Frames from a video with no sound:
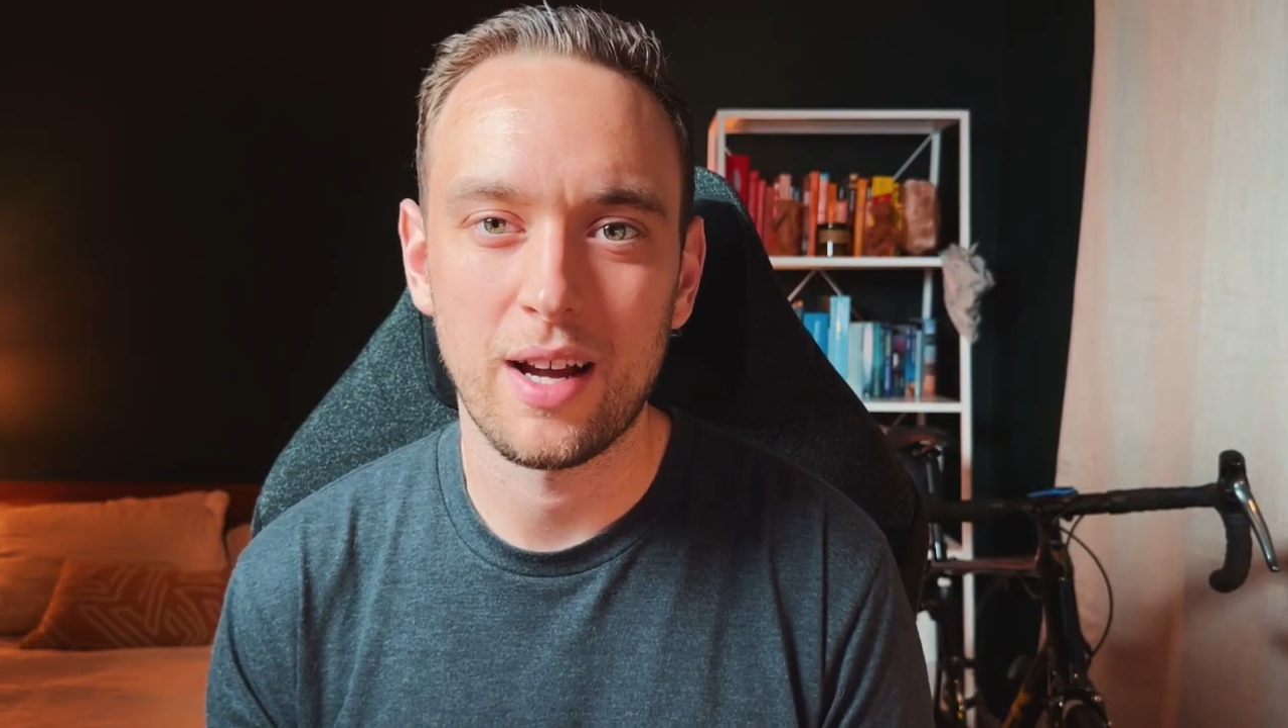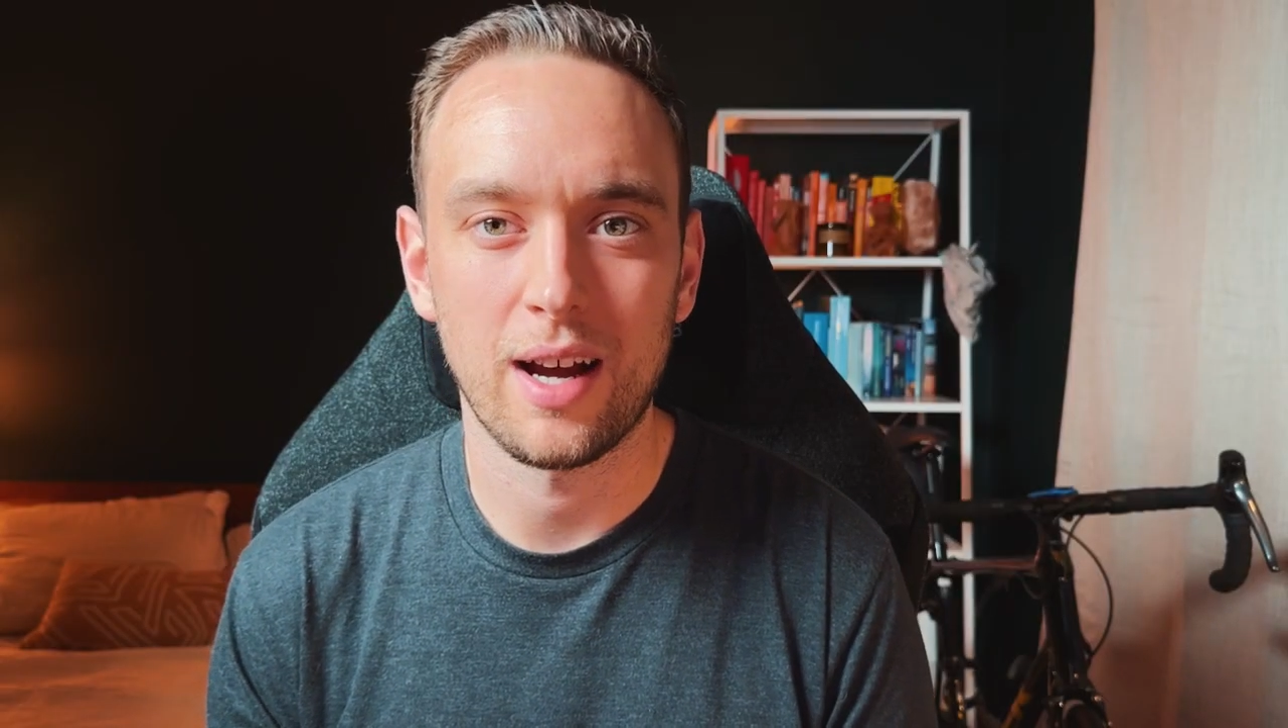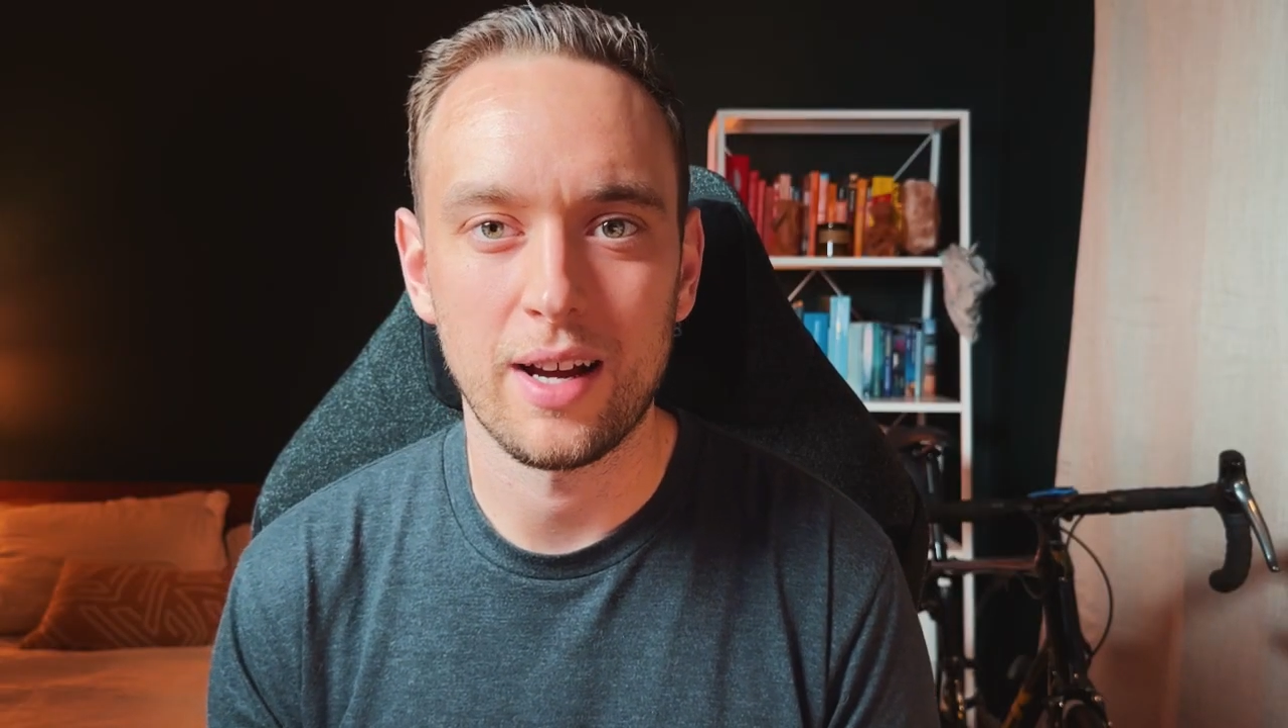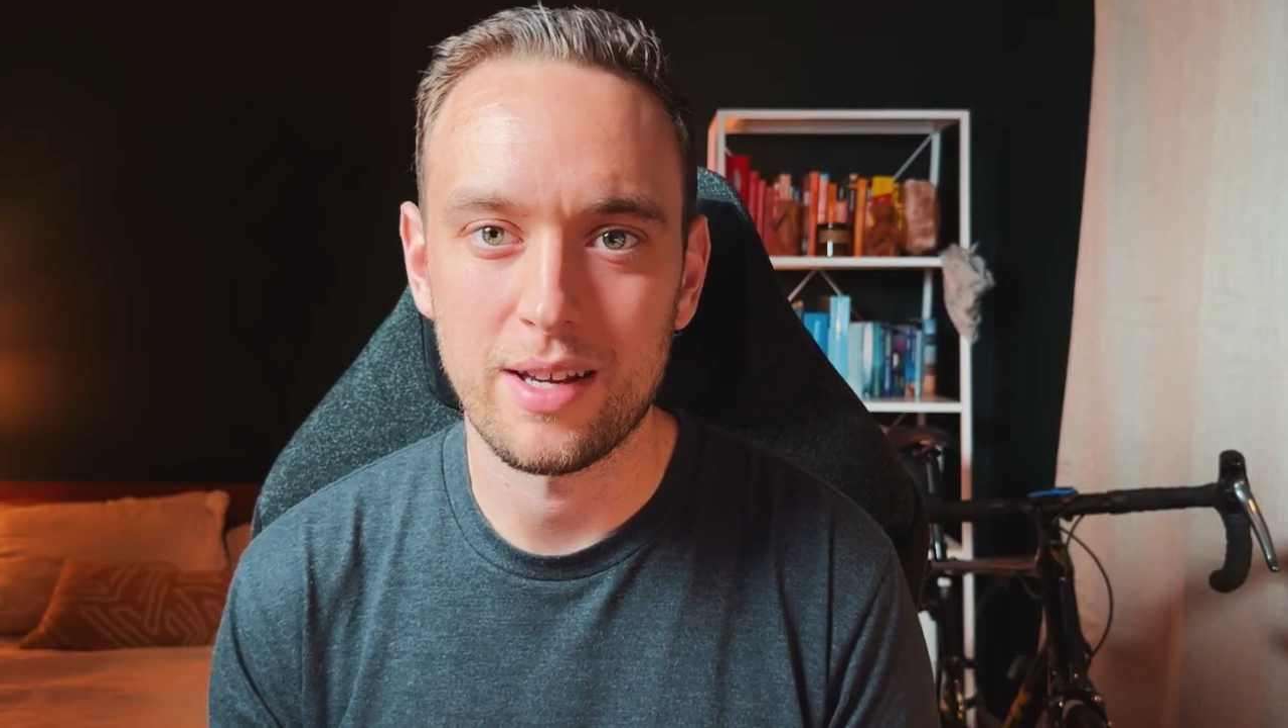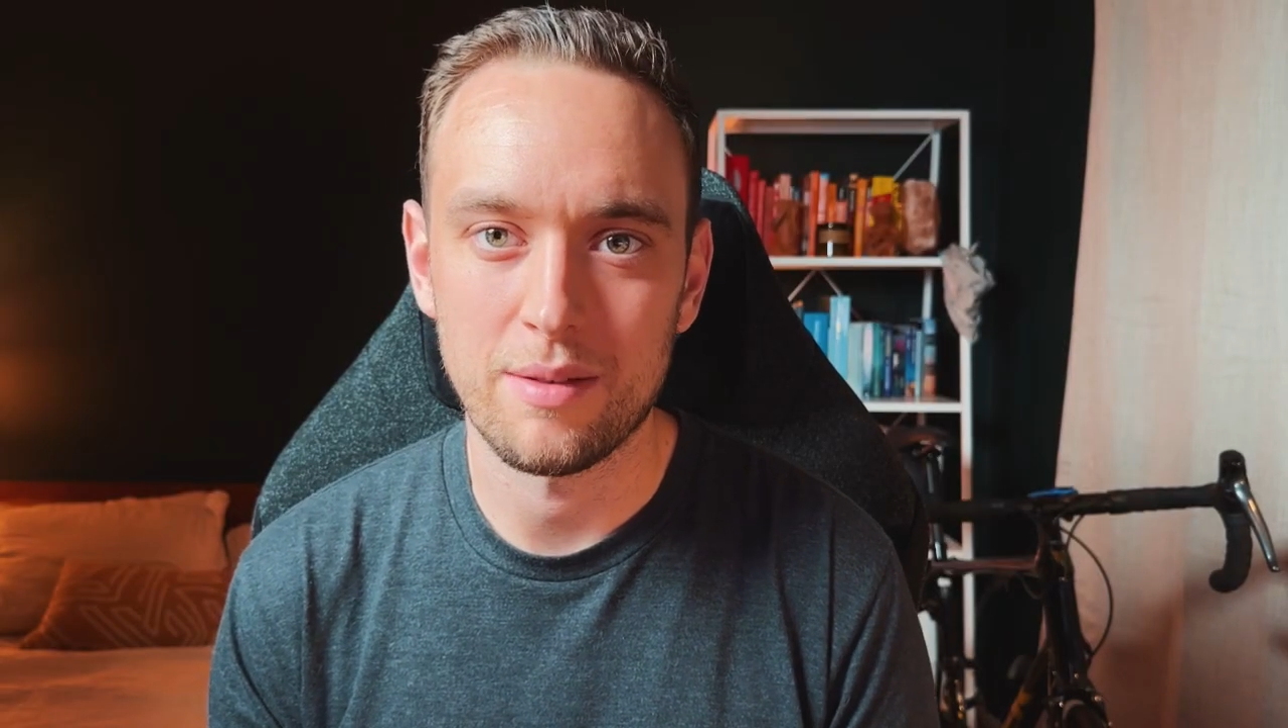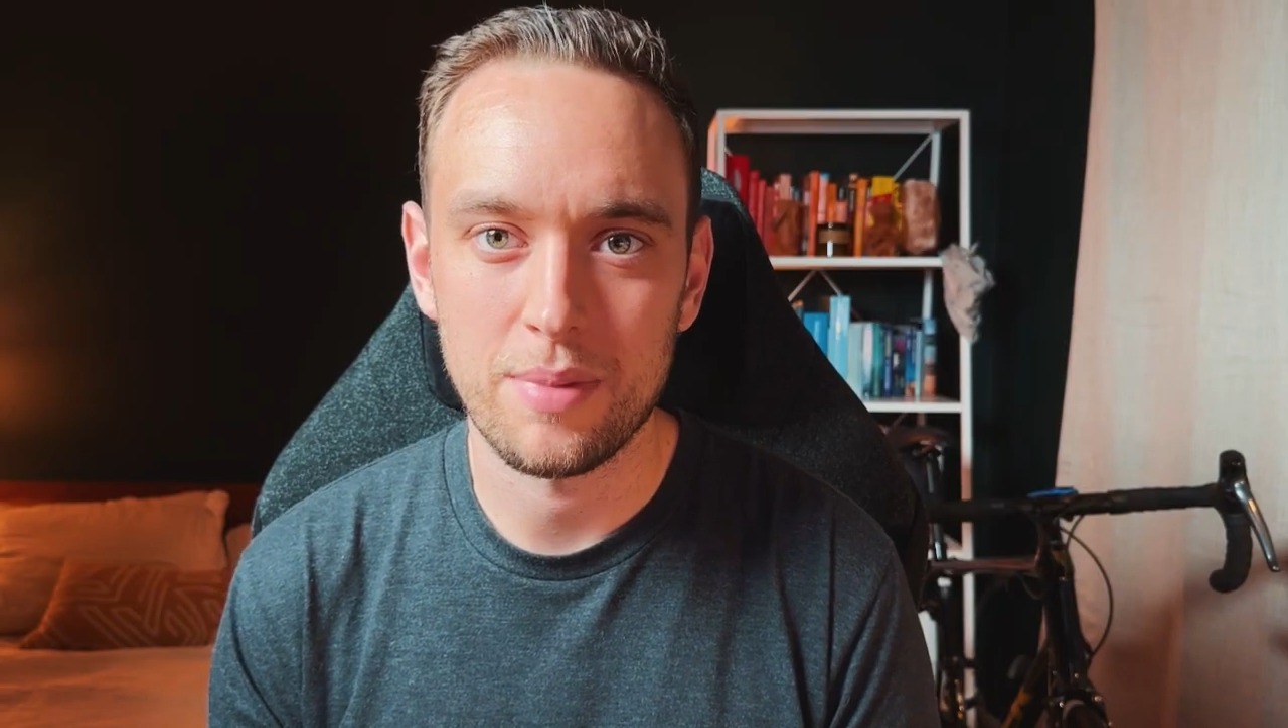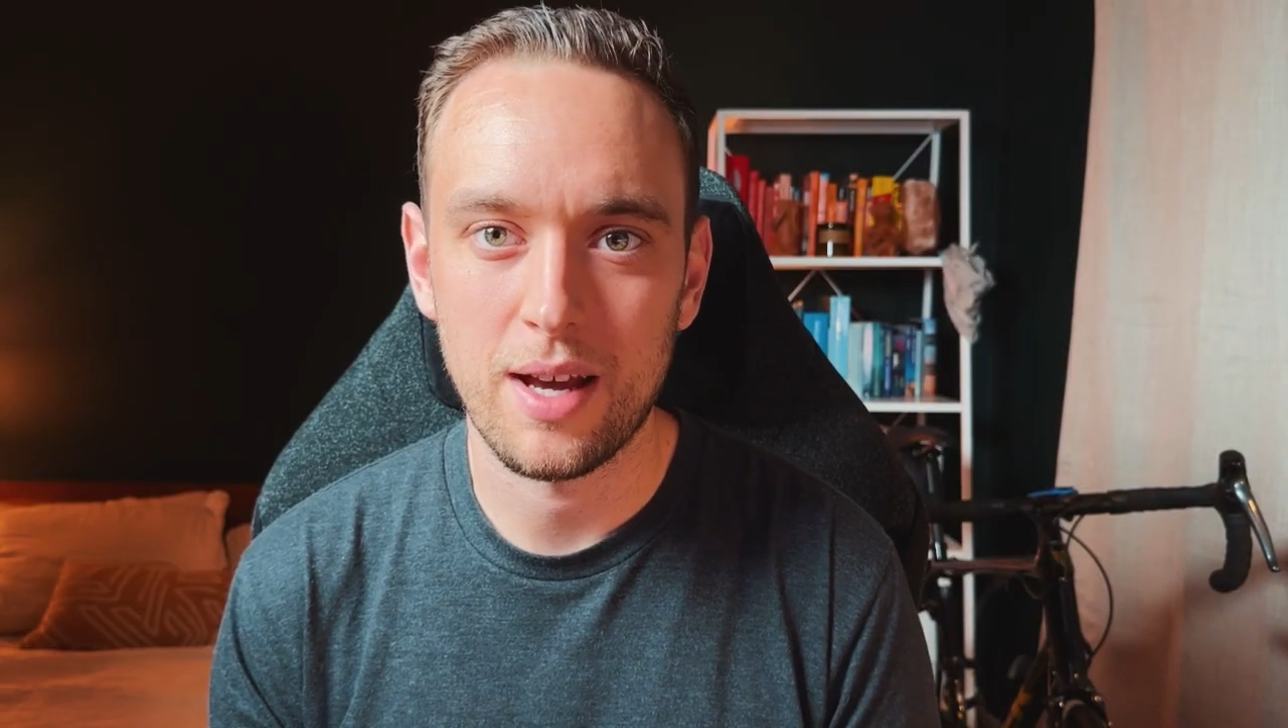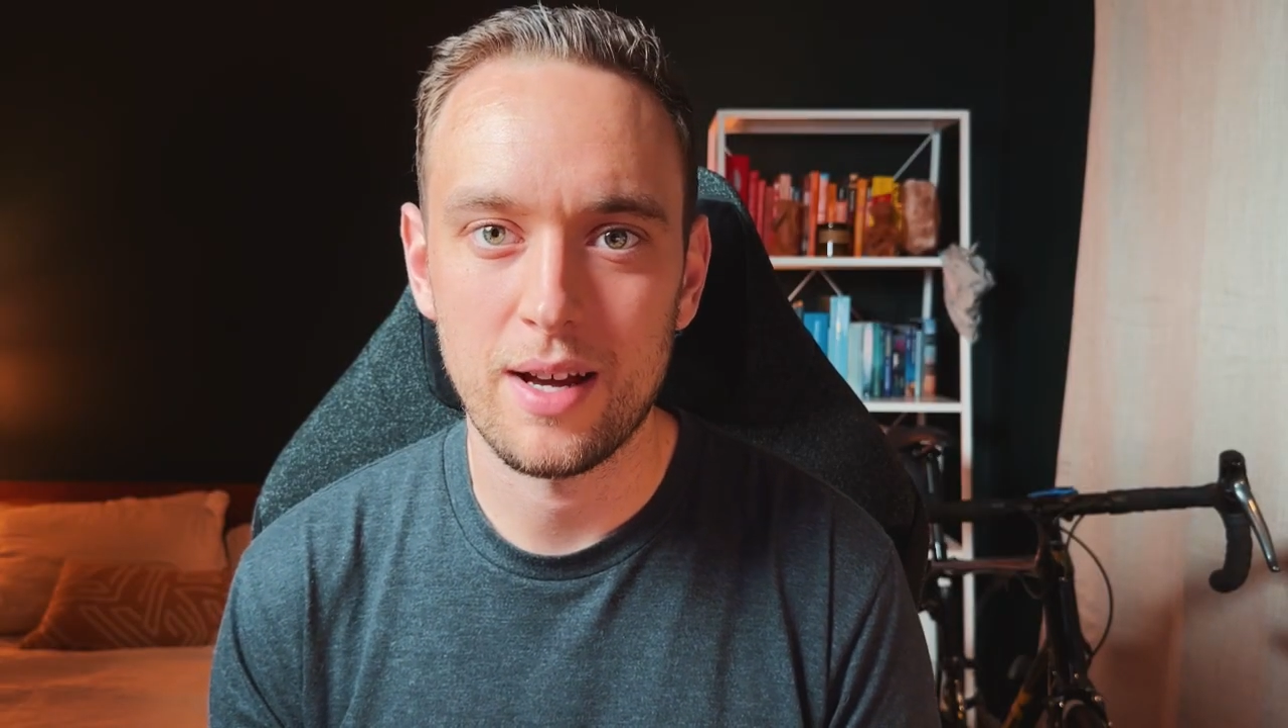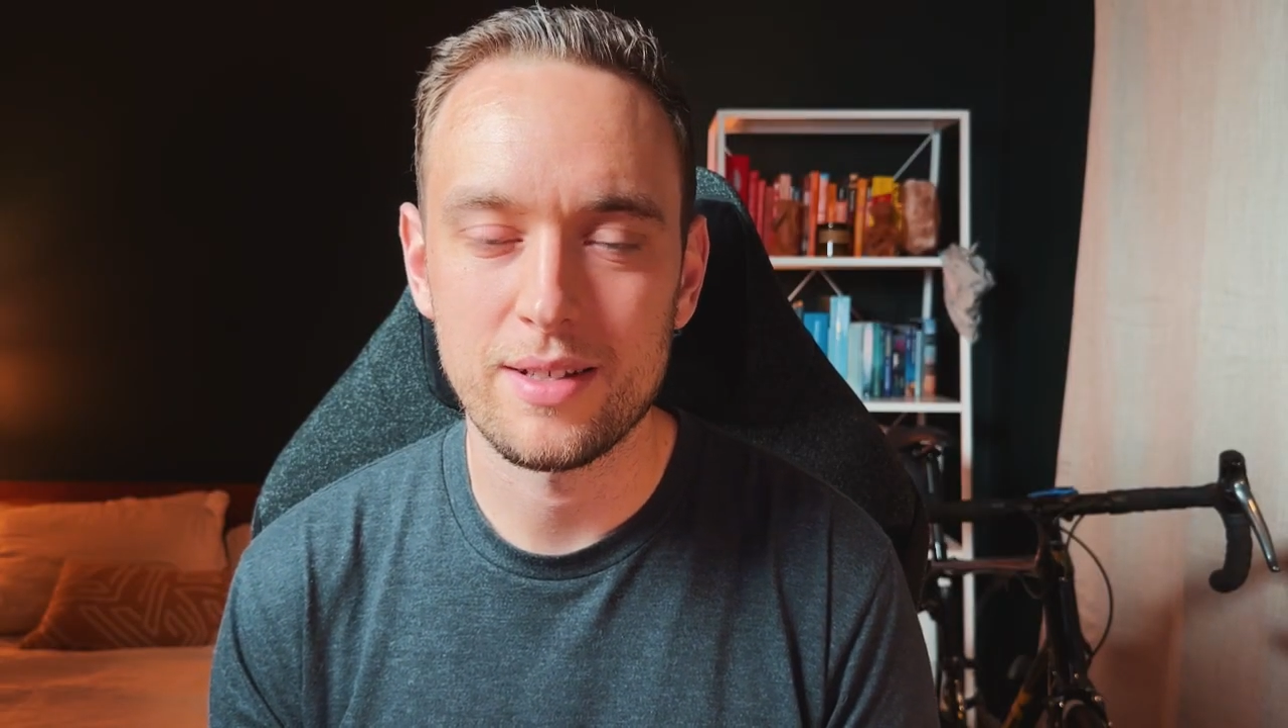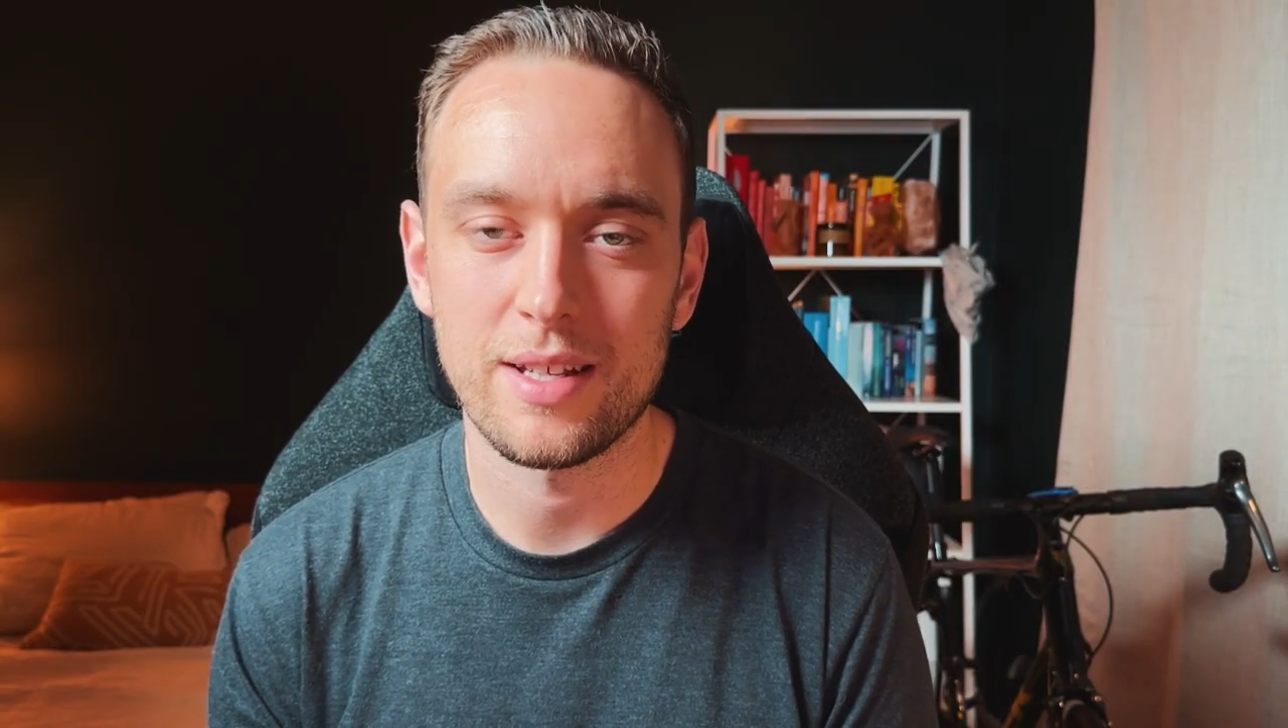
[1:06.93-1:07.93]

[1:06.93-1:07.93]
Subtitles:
high impact